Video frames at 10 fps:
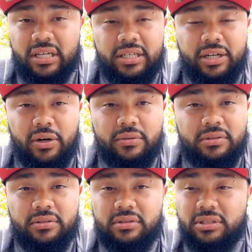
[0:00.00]
You know,
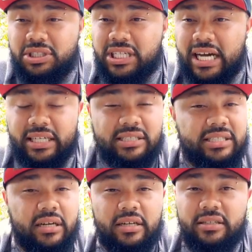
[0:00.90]
John and
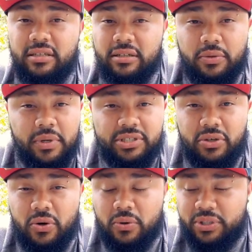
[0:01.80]
Sarah, they're the
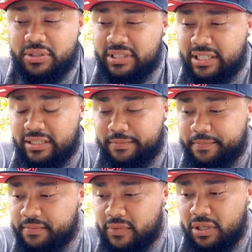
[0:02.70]
original owners, and,
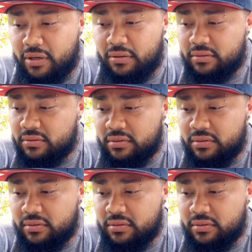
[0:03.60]
you know,